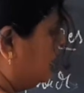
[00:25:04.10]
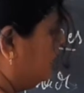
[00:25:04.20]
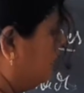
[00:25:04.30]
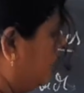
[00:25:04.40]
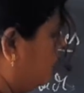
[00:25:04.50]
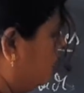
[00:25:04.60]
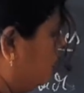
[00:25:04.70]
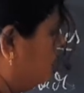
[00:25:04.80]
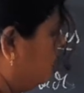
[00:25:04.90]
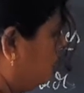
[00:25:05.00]
it may
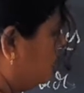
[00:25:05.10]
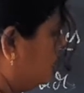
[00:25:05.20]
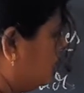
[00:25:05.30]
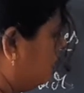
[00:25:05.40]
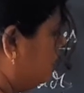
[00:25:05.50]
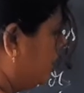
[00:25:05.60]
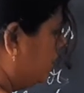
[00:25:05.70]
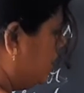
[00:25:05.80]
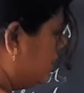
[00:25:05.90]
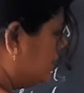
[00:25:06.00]
go somewhere
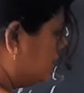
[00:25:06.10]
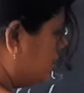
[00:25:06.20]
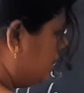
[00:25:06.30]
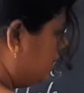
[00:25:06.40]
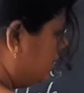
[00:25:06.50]
else. See?